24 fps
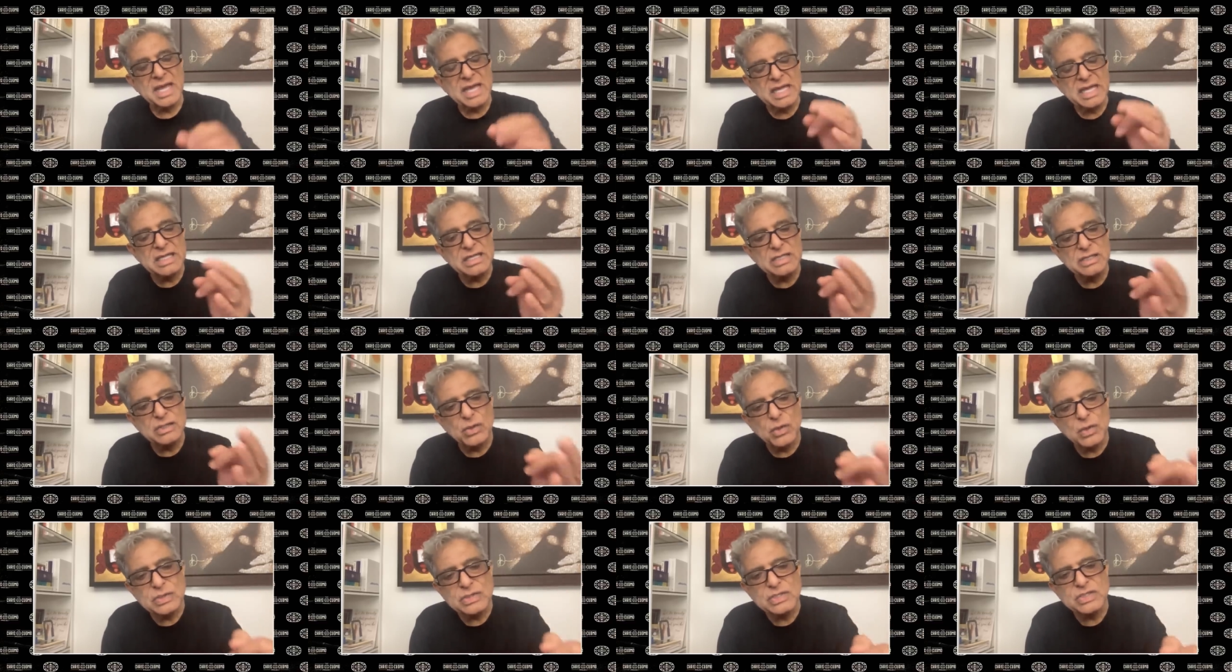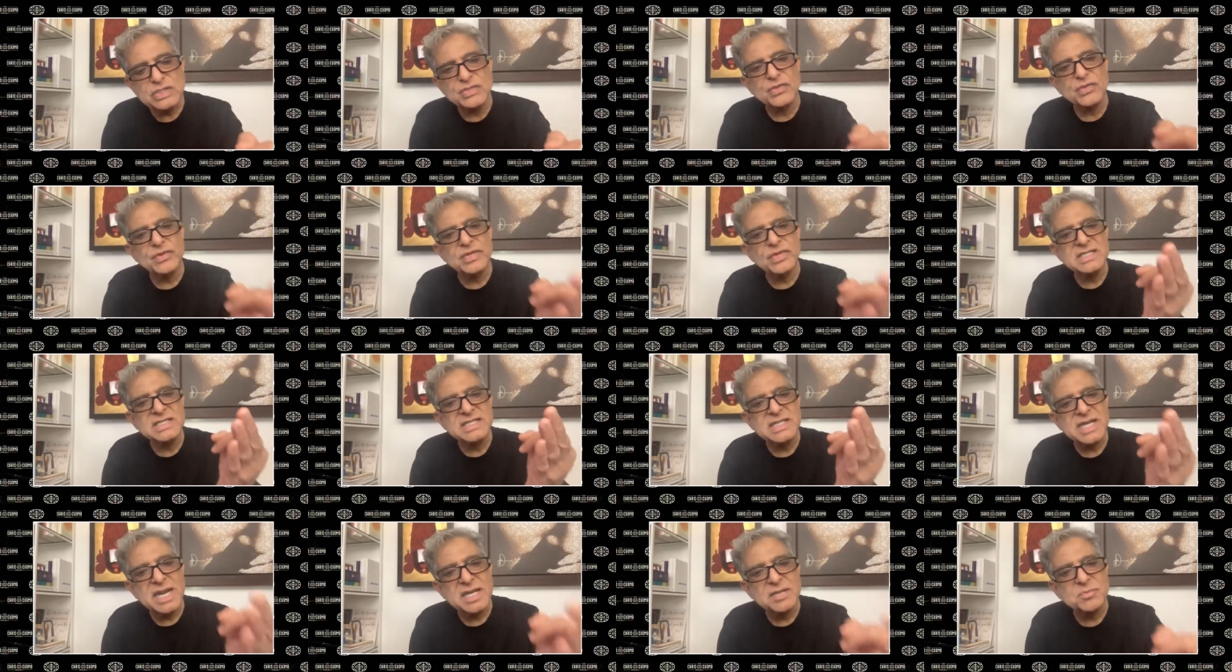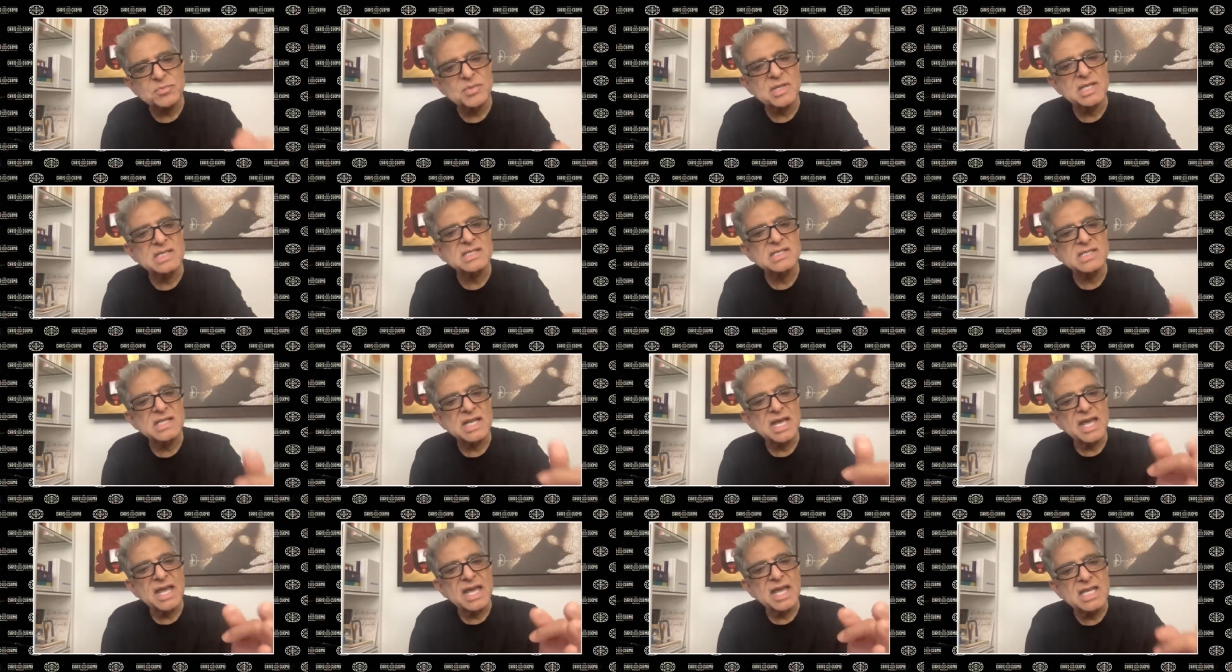In those three statements
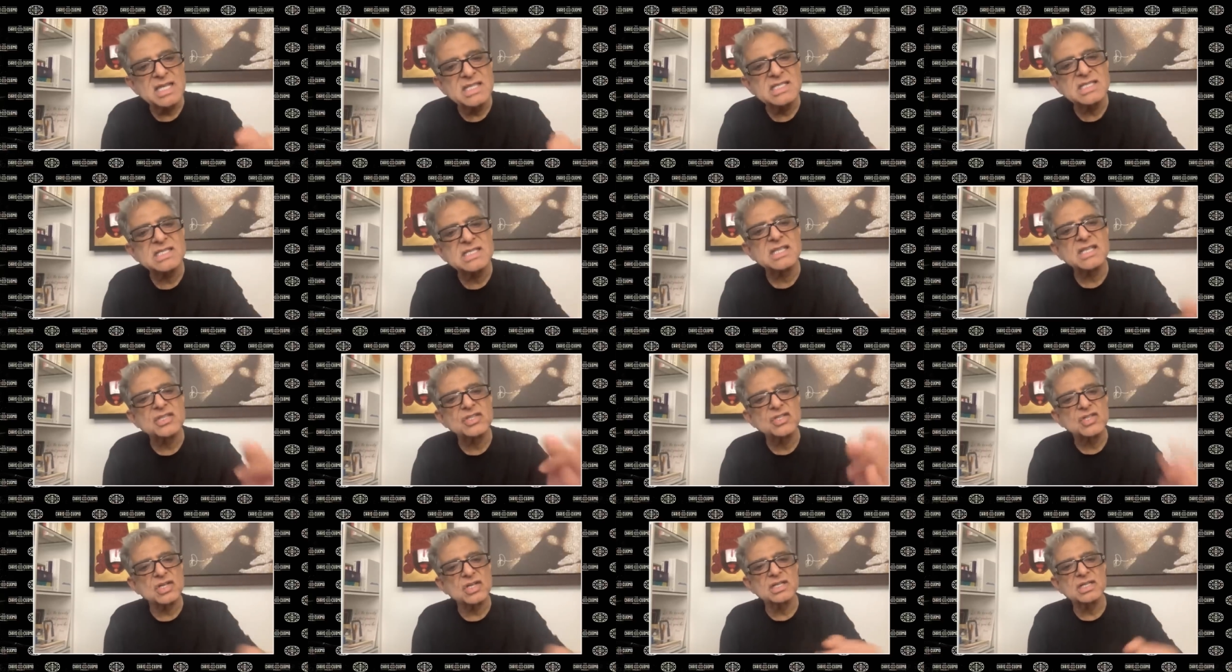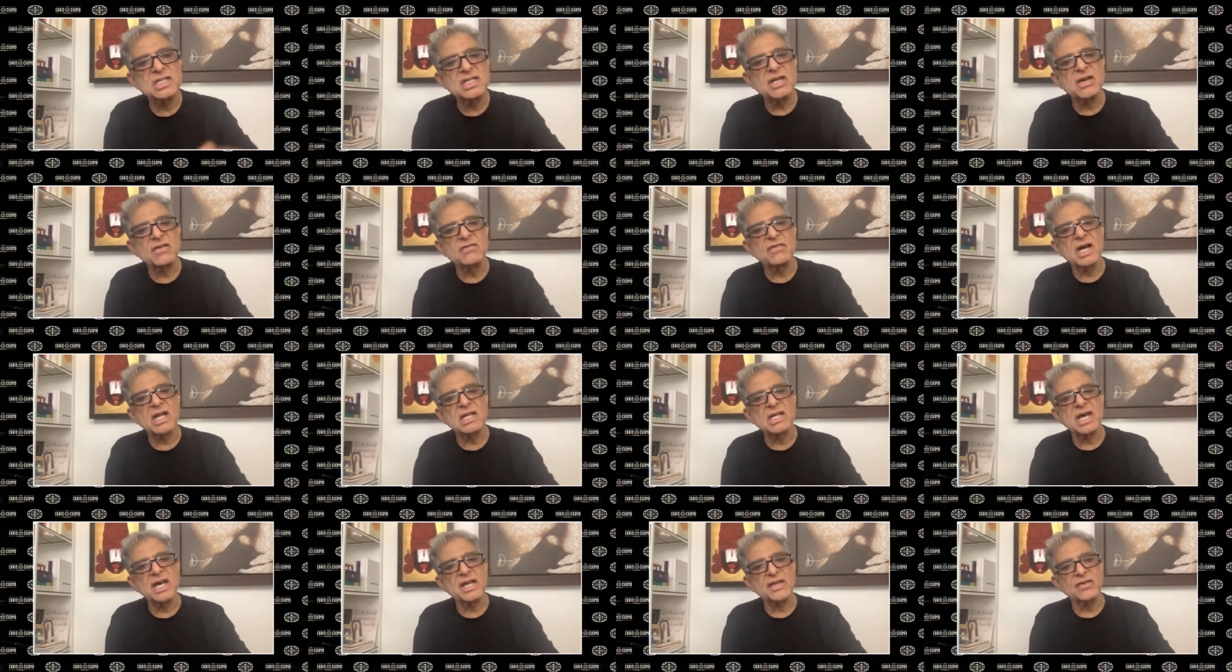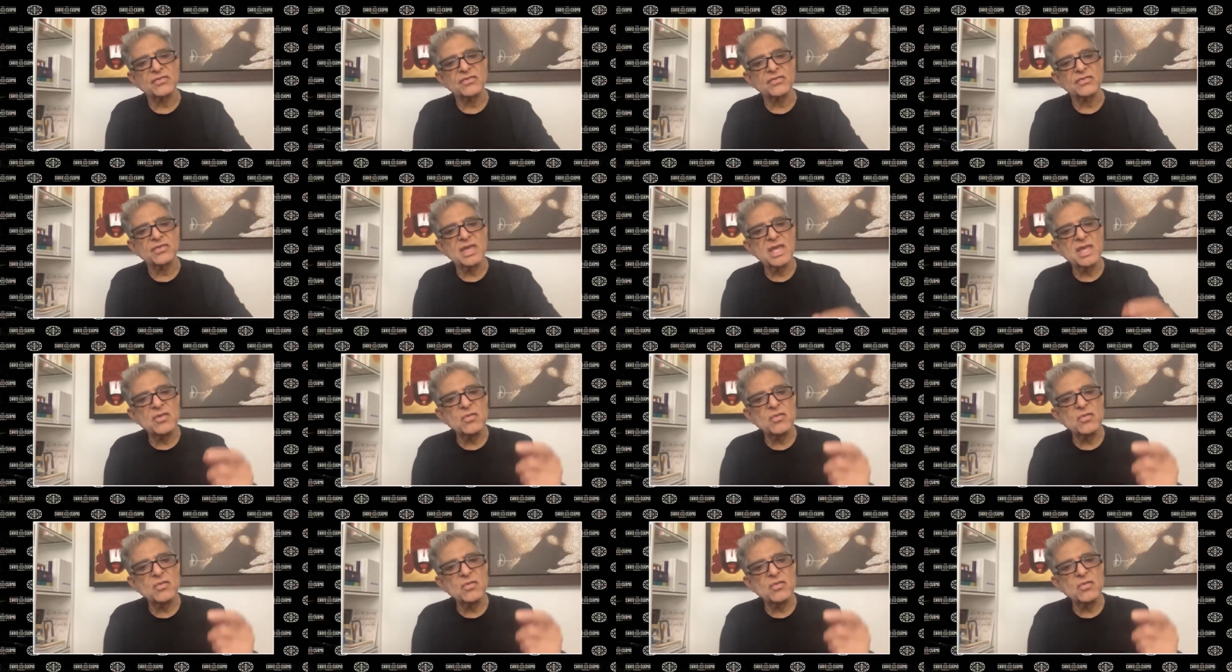is the journey of our life.